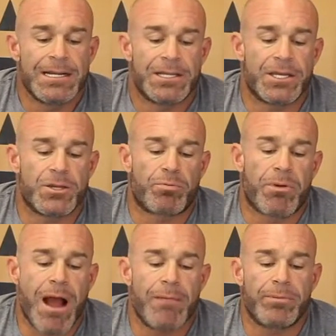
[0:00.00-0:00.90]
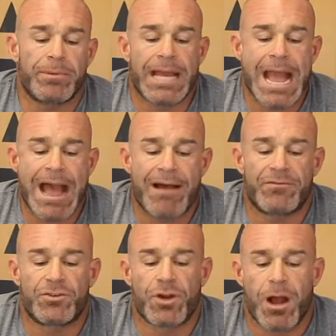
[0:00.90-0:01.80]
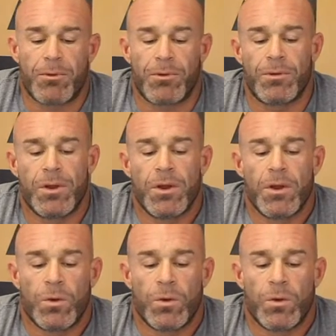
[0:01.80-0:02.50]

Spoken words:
that you probably have trouble